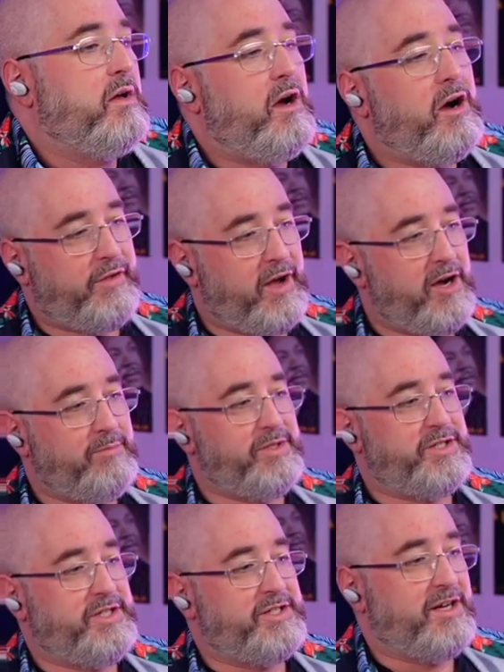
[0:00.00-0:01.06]
Oh, the
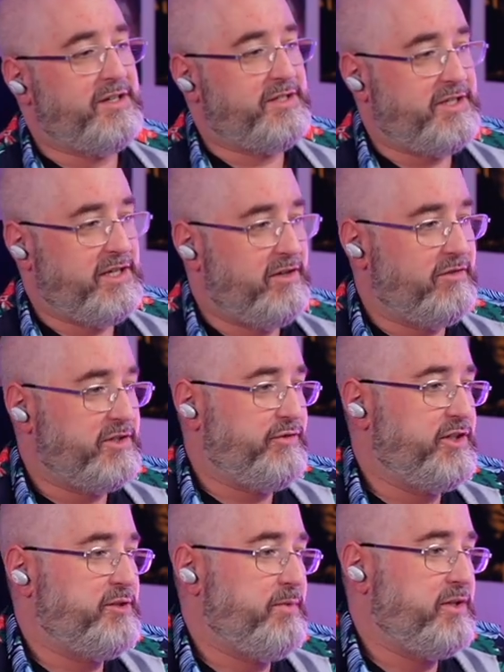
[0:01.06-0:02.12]
homeless is going to see Laurence
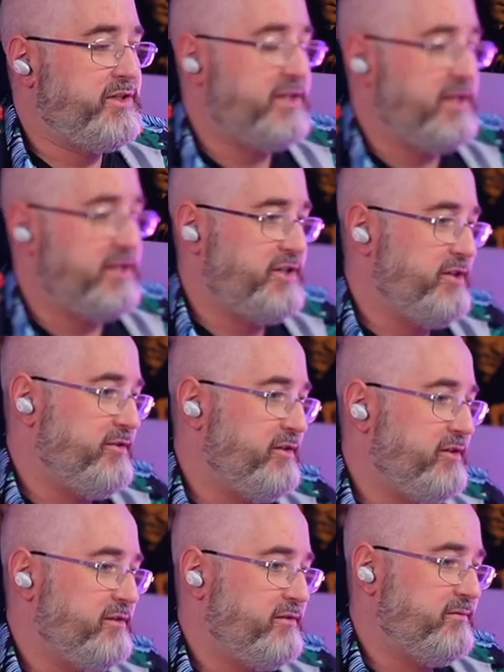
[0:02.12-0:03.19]
Fishburne to get a suit.